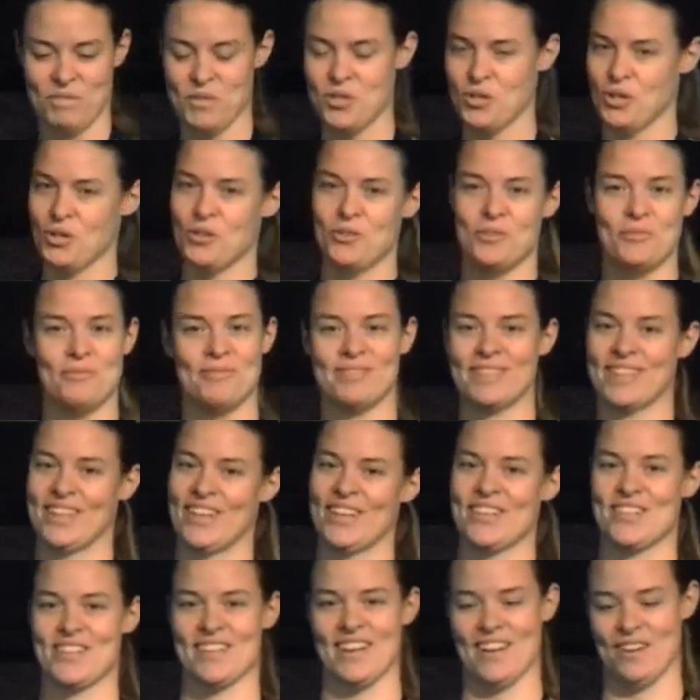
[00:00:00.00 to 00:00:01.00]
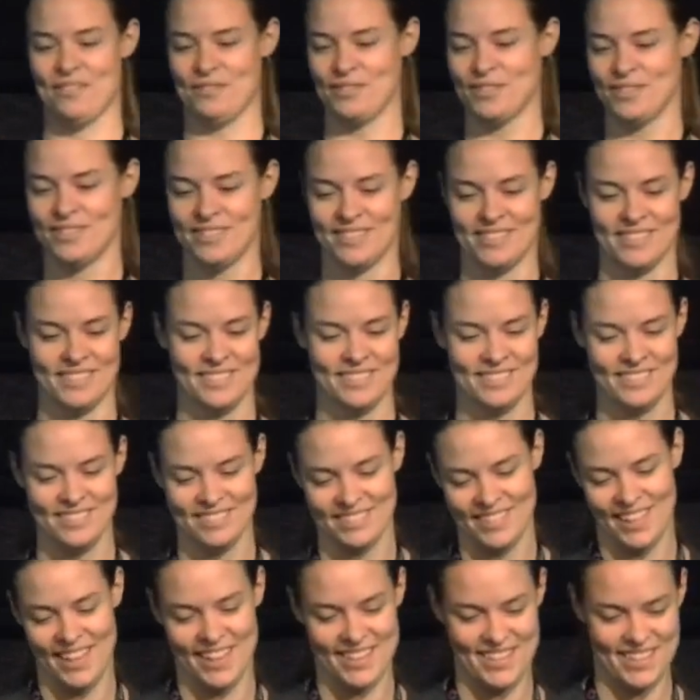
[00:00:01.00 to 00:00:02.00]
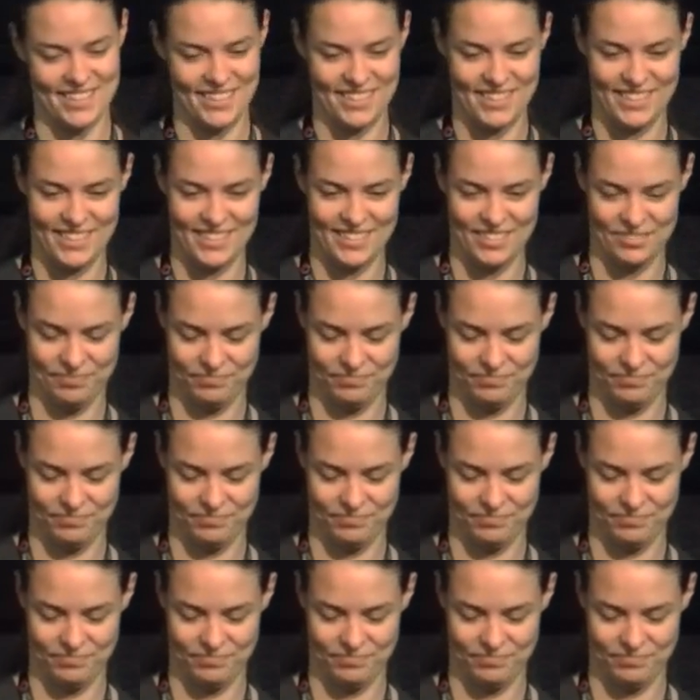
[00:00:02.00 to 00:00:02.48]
2, close enough. Excellent.